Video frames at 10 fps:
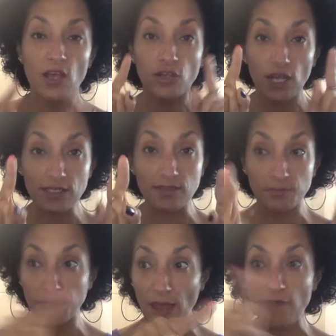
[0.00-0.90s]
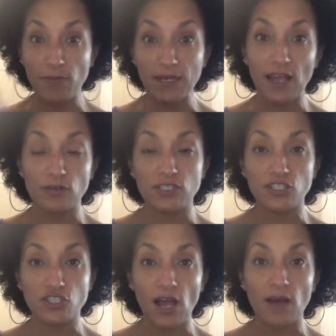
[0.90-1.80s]
it's everybody else's
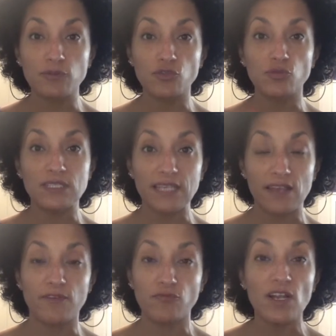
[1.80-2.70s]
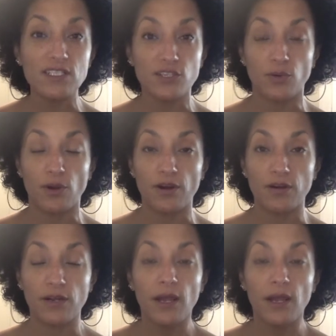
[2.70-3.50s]
job to save and rescue her,